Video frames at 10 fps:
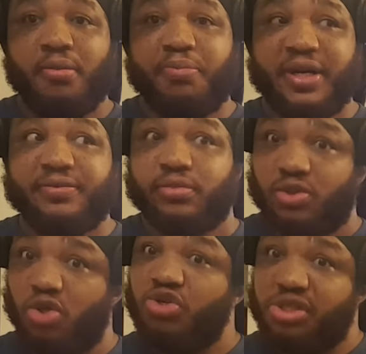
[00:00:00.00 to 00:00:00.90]
But
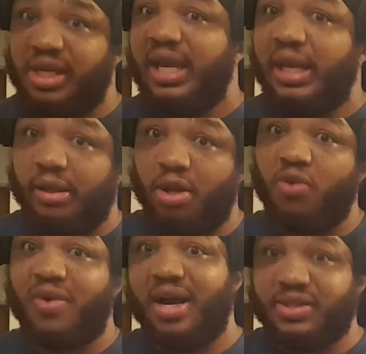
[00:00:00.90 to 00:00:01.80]
you seen
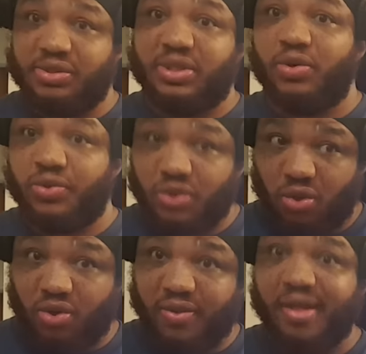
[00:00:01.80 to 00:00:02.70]
Horizon Zero
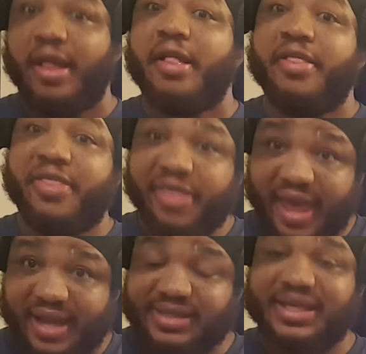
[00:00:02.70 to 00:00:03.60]
Dawn
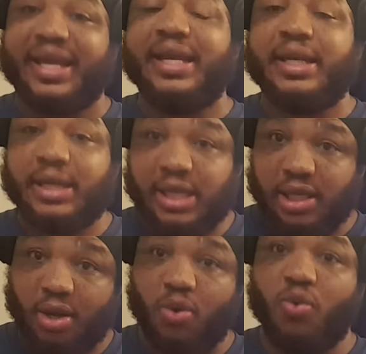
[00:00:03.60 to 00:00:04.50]
that's in
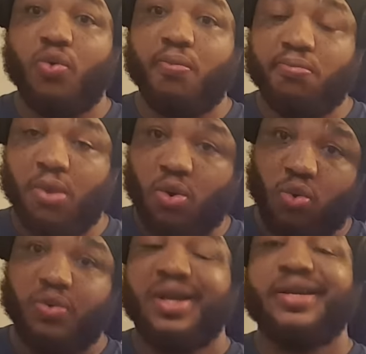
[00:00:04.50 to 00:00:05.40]
Neo
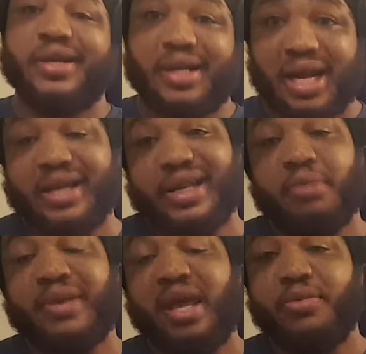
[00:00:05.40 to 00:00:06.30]
mode. The
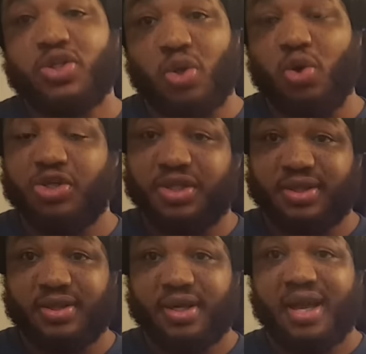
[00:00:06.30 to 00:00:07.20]
goddamn game is gorgeous.
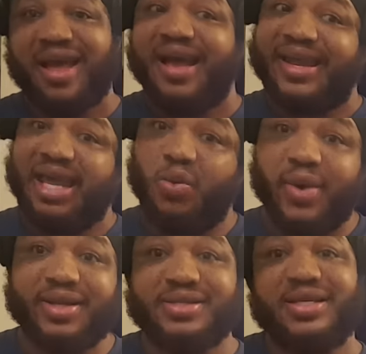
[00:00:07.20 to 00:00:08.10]
I can't
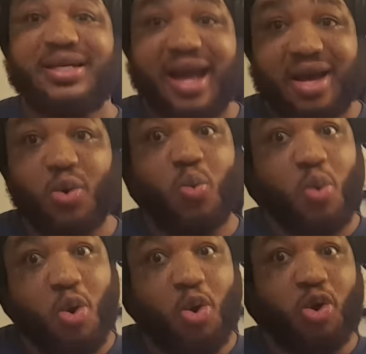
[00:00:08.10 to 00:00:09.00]
wait to see God of
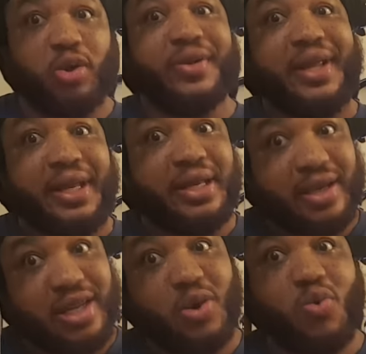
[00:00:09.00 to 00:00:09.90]
War in
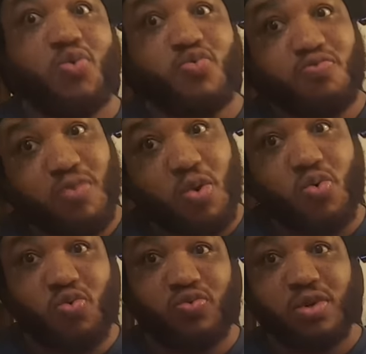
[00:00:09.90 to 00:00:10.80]
Neo mode.